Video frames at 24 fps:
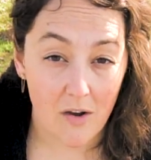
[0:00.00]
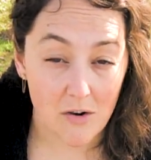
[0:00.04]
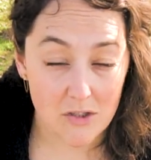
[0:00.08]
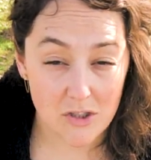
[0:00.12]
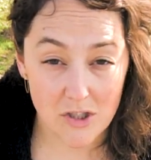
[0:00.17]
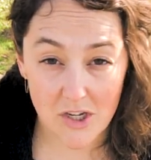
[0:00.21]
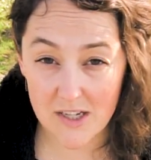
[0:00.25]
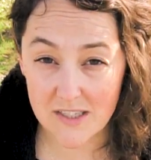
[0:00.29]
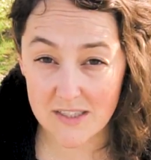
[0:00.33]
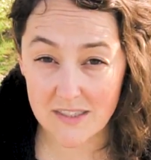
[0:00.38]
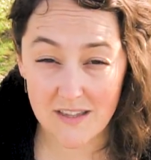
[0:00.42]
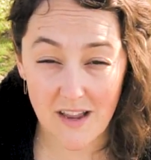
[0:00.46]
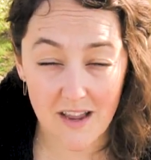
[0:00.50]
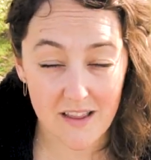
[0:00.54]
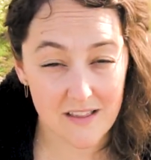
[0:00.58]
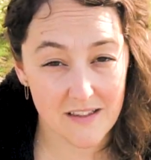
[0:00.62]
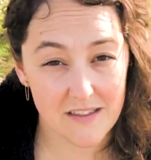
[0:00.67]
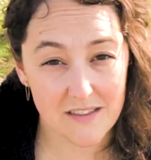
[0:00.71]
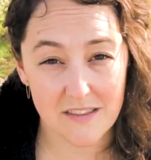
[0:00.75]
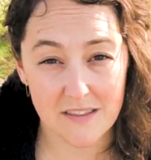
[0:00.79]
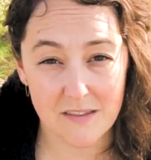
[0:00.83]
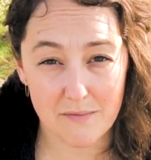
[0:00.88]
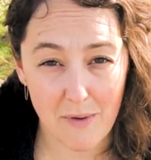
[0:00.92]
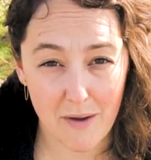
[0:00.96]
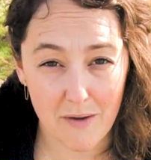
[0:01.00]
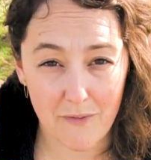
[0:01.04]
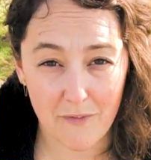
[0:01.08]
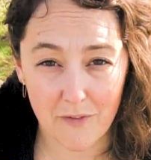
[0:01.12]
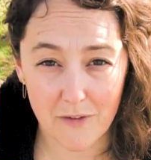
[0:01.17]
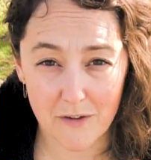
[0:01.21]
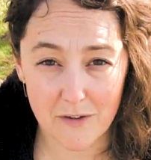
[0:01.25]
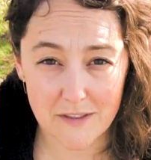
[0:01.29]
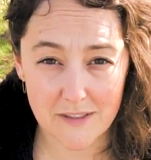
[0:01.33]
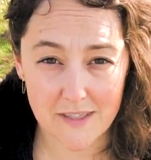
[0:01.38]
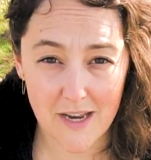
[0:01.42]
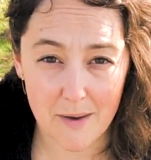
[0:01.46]
just this is my
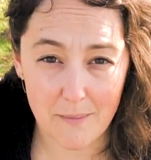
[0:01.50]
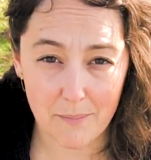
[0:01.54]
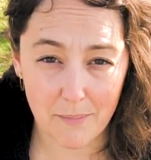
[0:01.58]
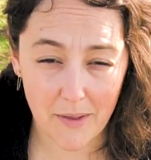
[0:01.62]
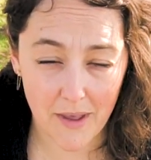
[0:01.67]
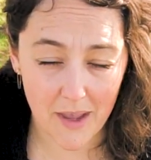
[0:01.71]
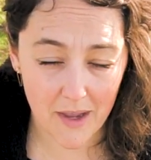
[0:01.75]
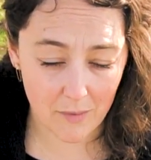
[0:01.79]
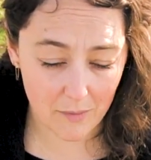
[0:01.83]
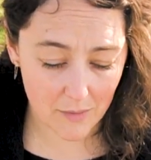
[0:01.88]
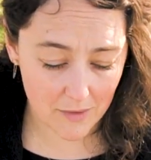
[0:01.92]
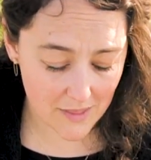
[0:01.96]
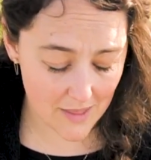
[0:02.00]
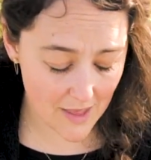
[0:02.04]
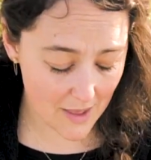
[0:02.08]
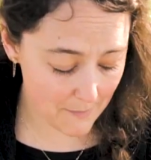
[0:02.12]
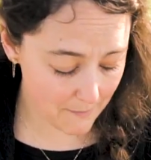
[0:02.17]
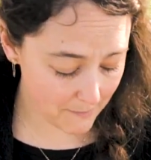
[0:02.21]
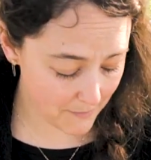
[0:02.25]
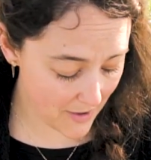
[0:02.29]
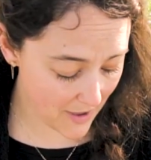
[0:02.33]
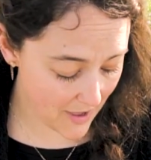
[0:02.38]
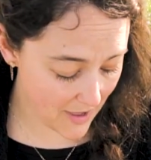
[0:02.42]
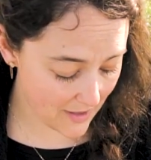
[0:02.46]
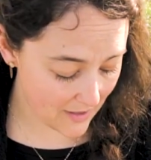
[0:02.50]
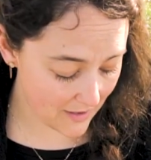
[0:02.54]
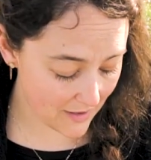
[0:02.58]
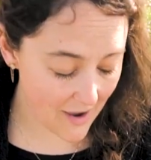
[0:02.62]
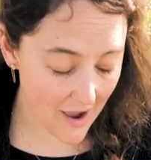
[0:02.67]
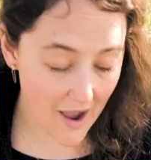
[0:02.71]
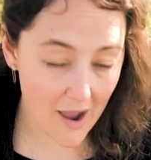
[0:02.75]
first time playing with it but